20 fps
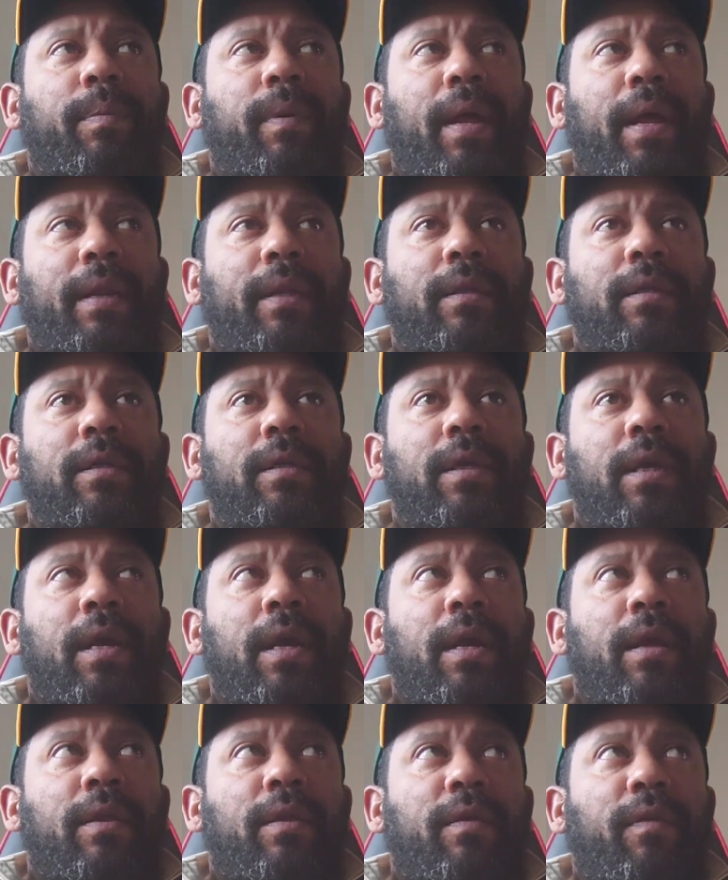the plans
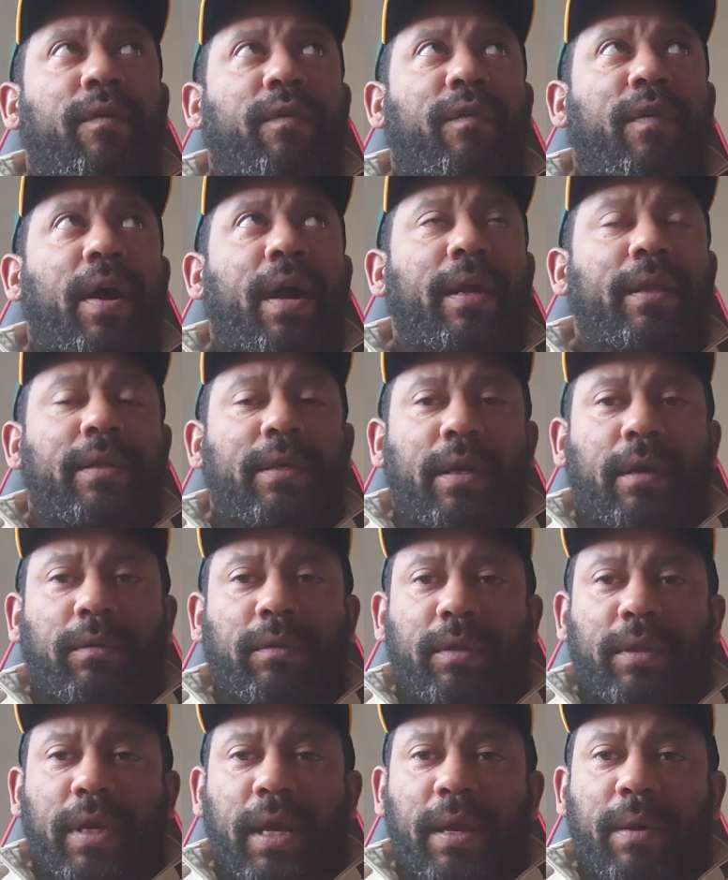to fight
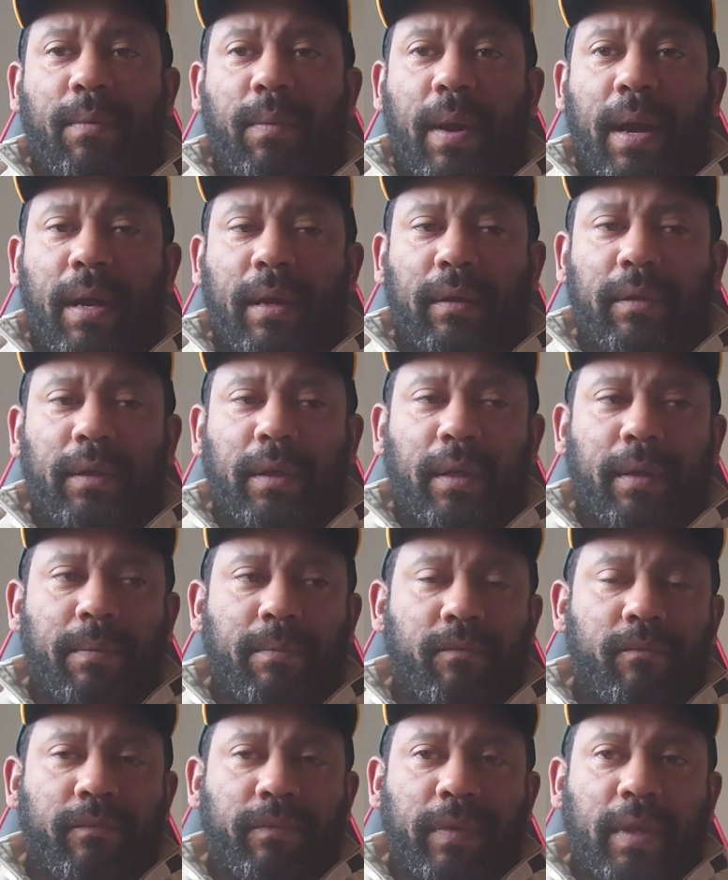Deontay Wilder.
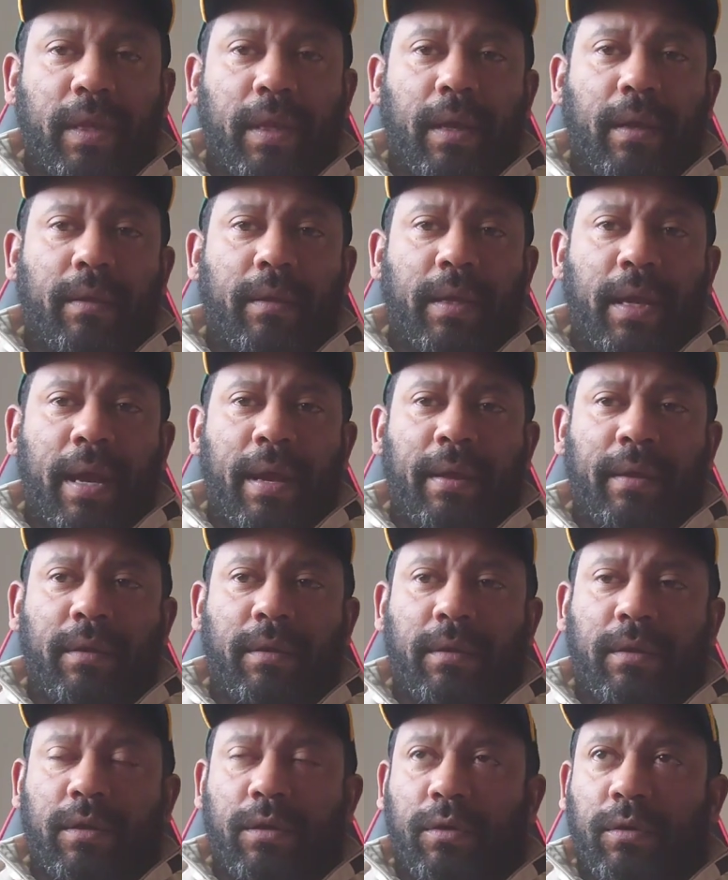Their
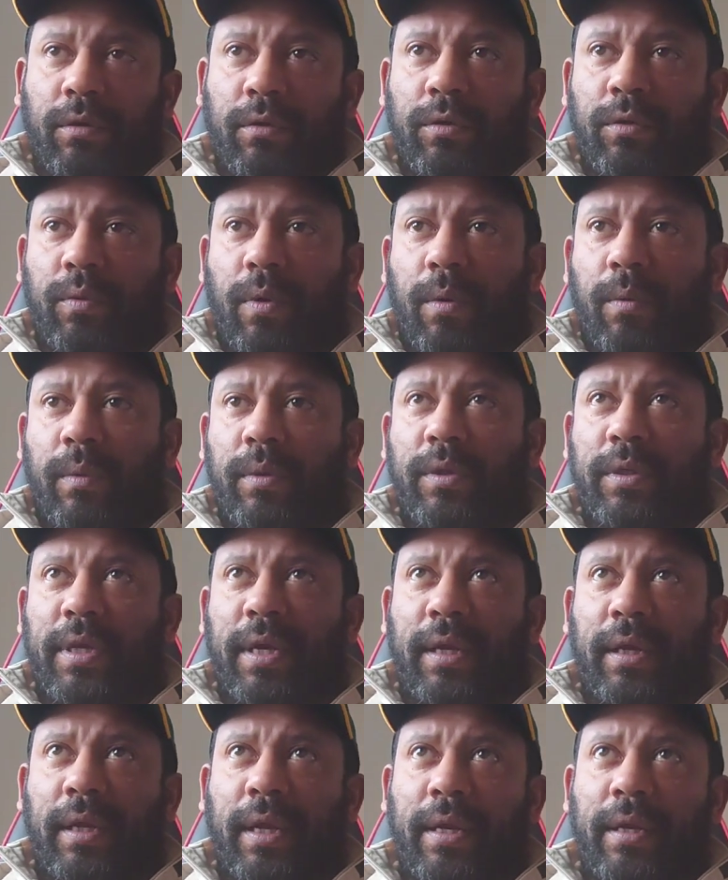talks what were
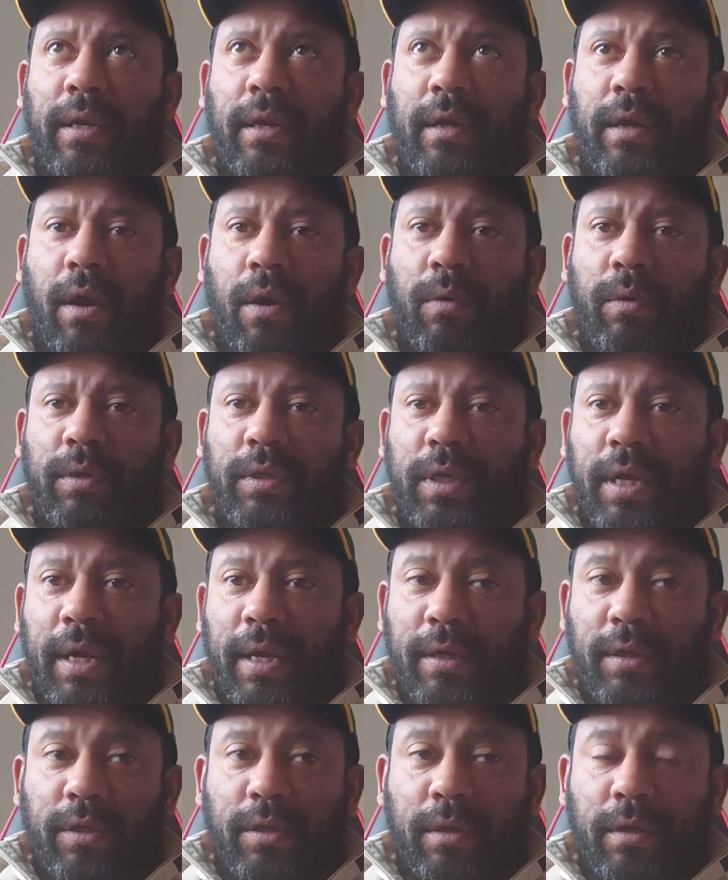still in
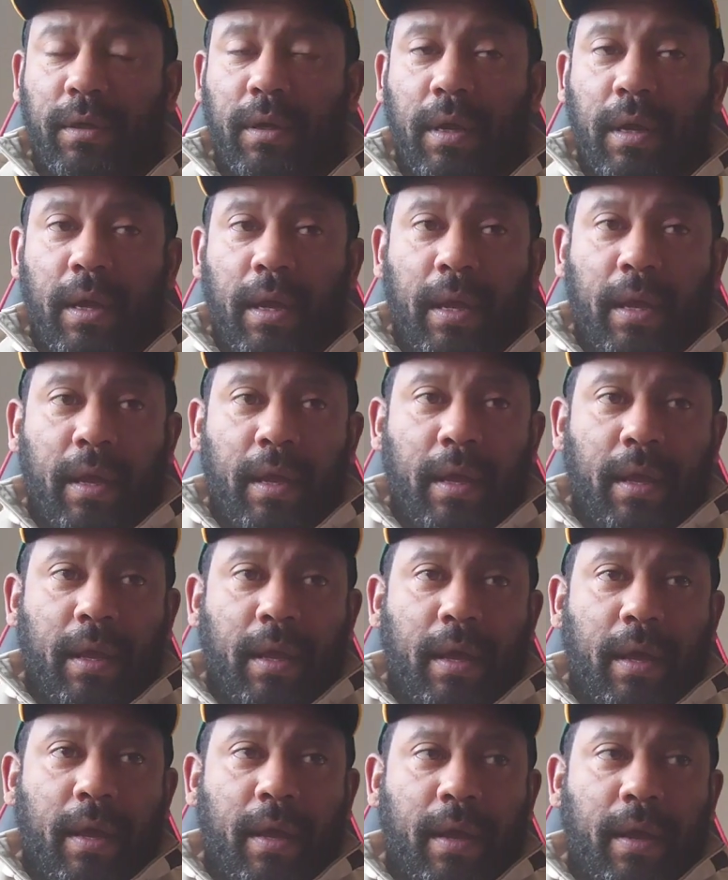negotiation.
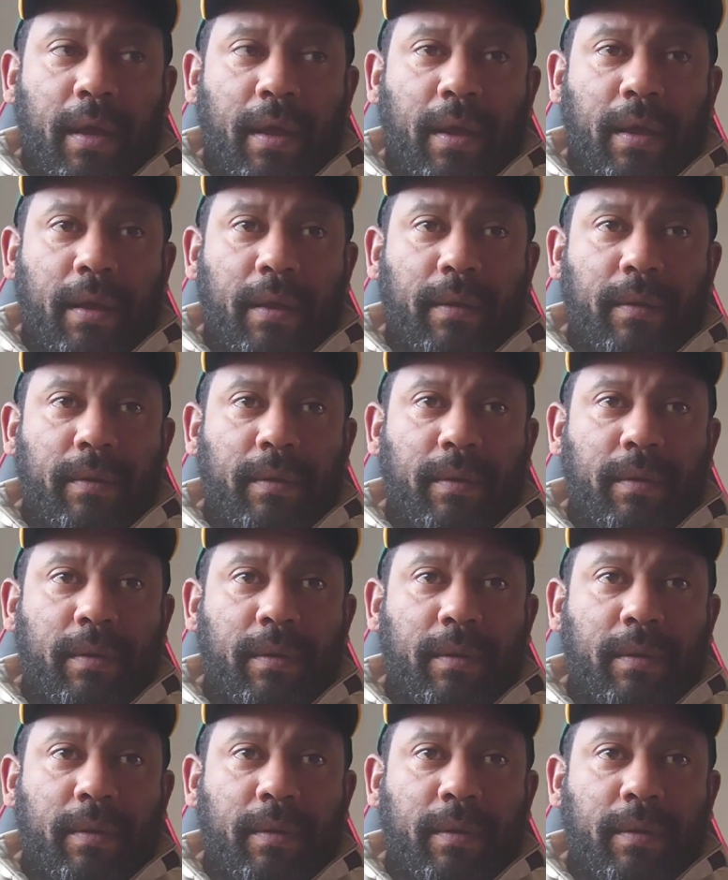The